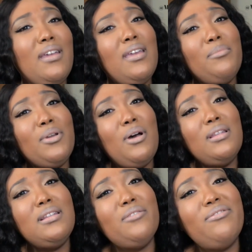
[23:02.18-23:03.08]
keep it
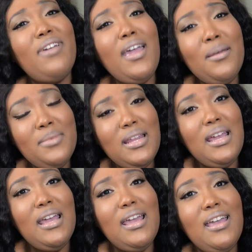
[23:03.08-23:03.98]
all in the
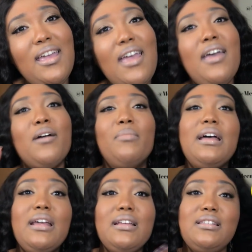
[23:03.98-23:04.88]
family.
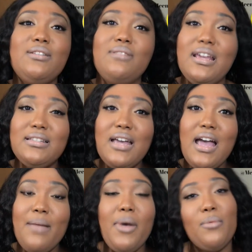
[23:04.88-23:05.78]
But until next time,